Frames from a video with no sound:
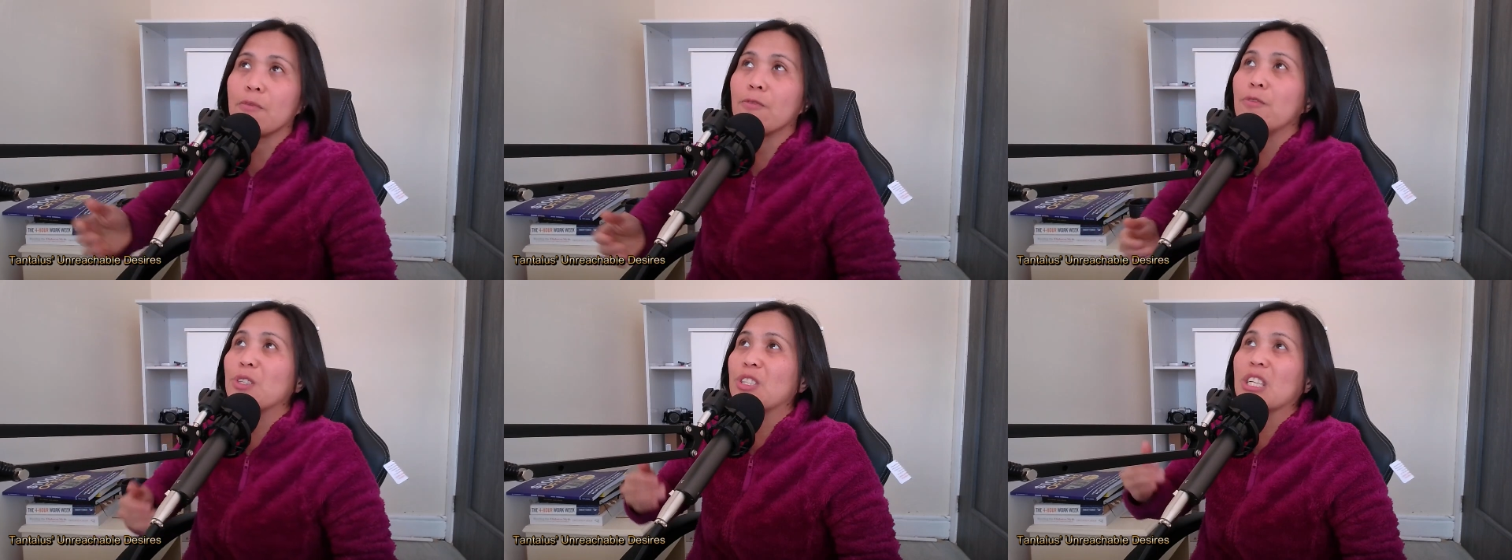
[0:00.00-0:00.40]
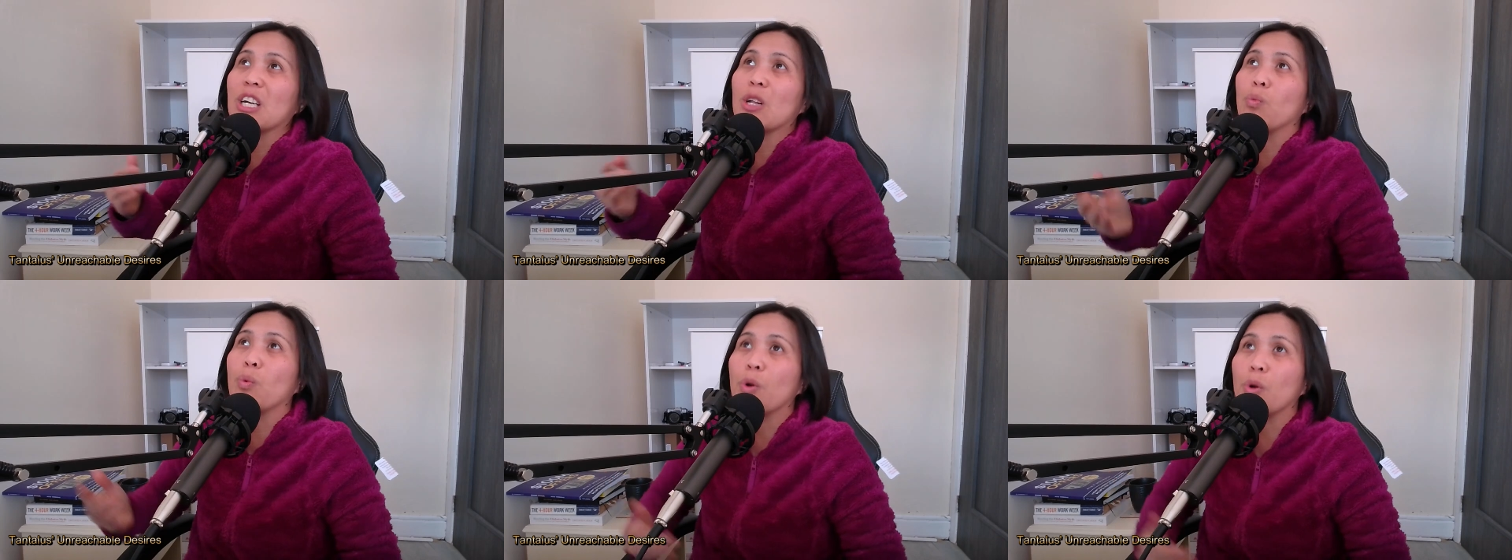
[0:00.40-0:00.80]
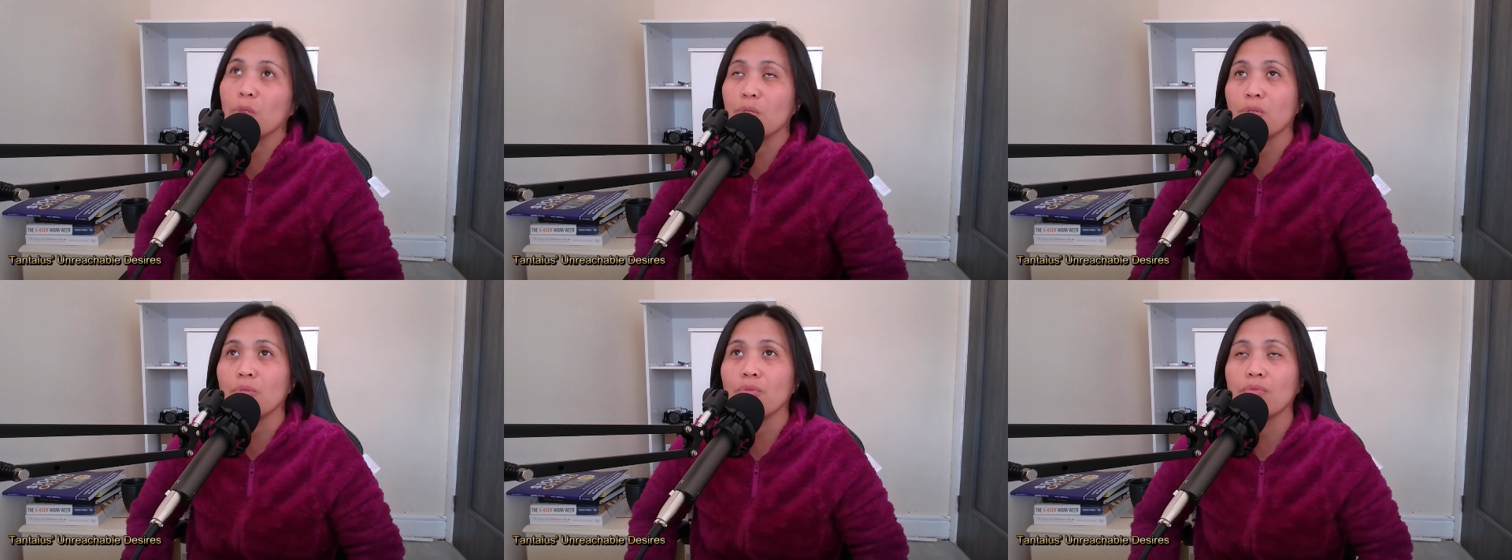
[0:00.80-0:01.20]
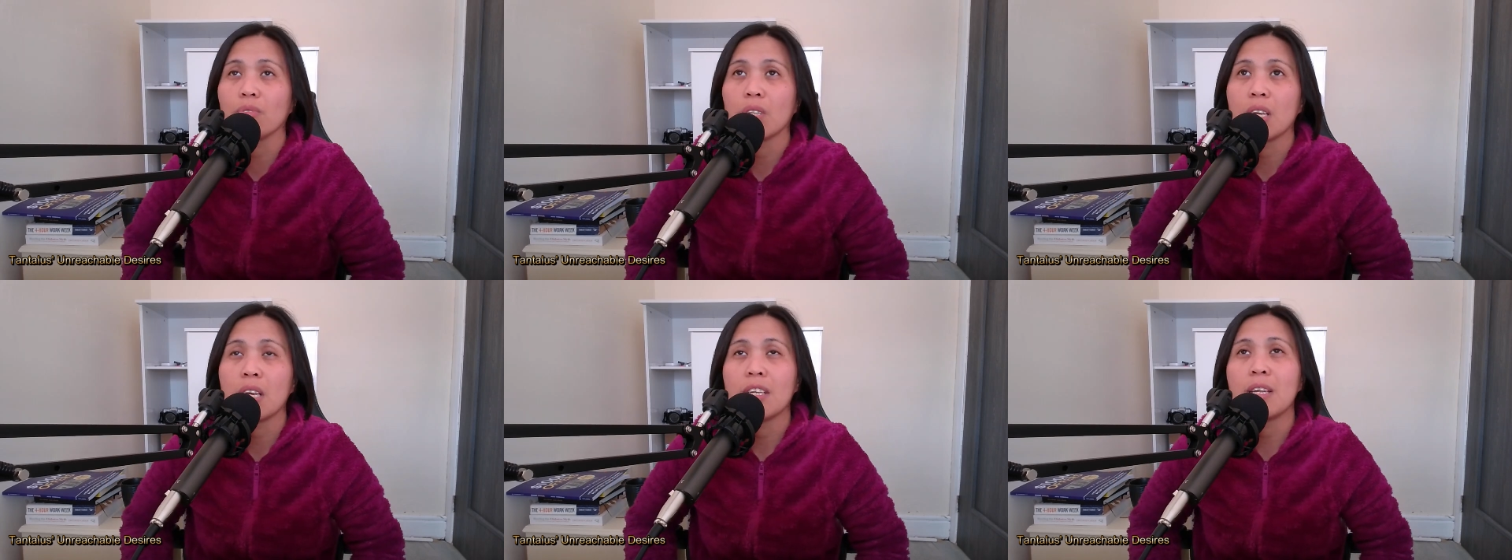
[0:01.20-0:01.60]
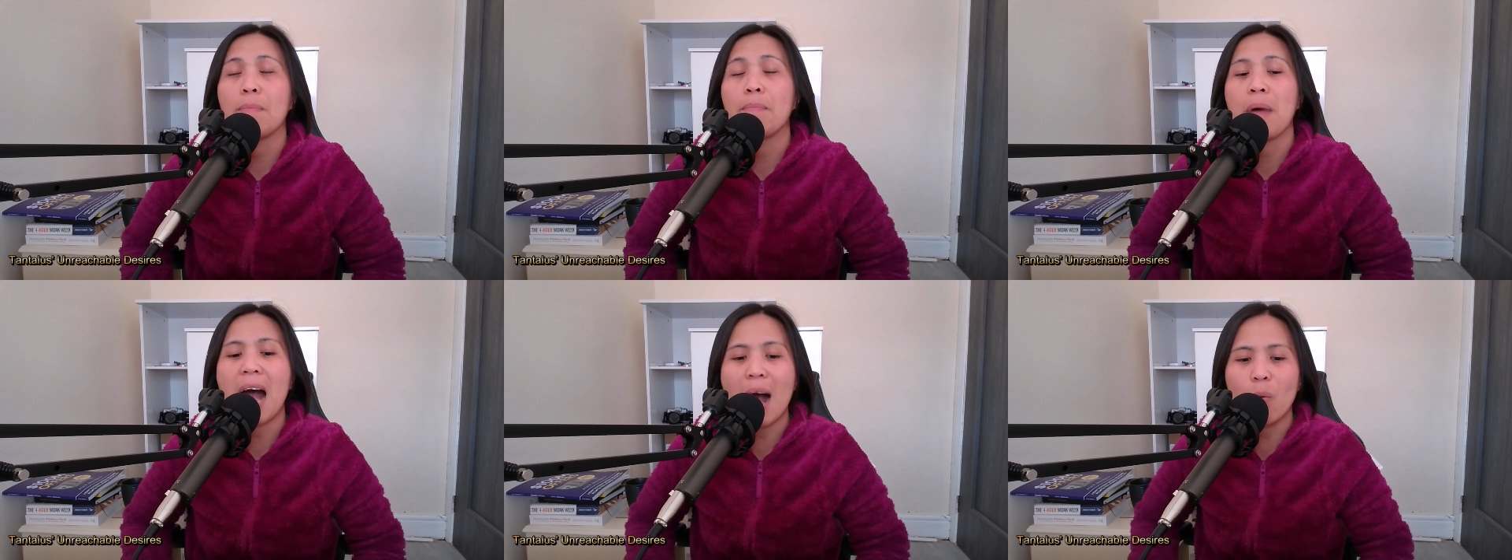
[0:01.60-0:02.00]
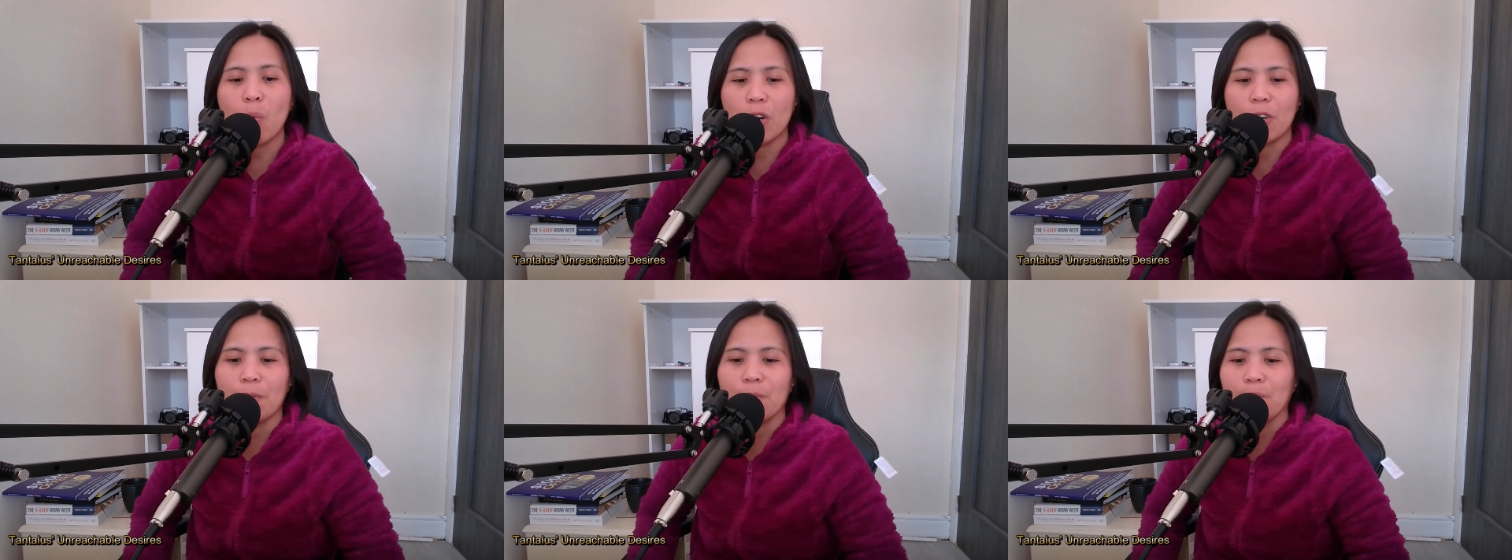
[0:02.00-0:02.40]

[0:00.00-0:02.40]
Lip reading: physical world, the power,